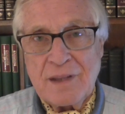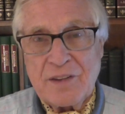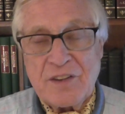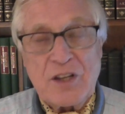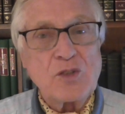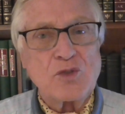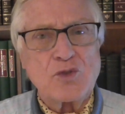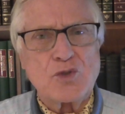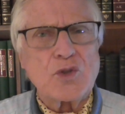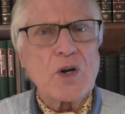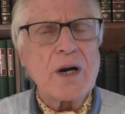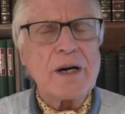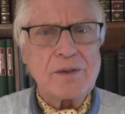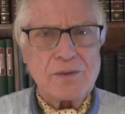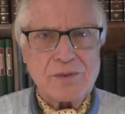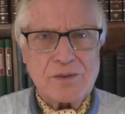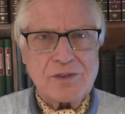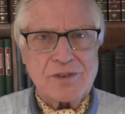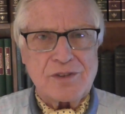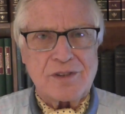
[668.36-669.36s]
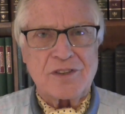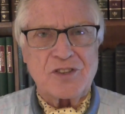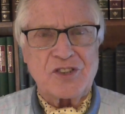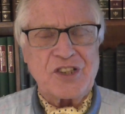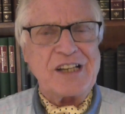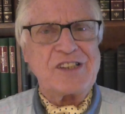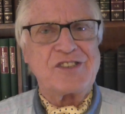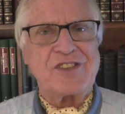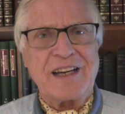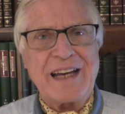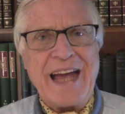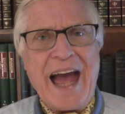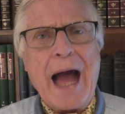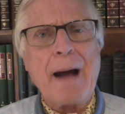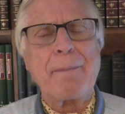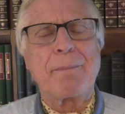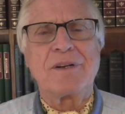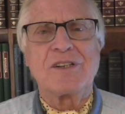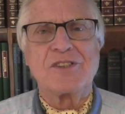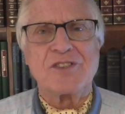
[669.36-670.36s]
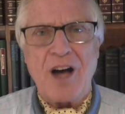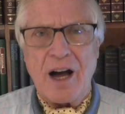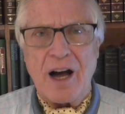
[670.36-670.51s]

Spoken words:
Those drones chasing hapless